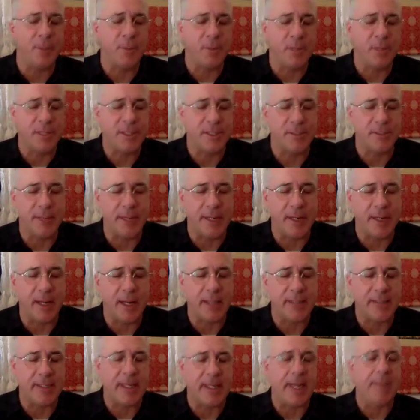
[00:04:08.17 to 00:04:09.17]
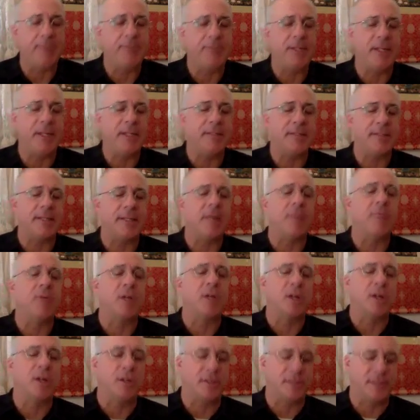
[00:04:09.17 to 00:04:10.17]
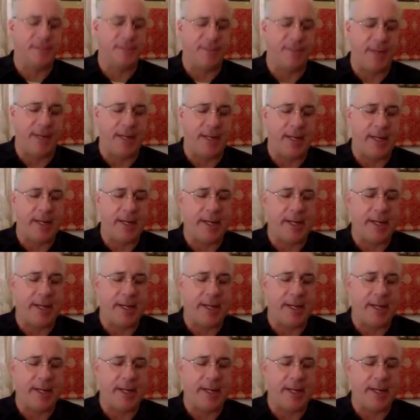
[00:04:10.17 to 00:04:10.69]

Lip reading: wisdom realizing emptiness that we're cultivating.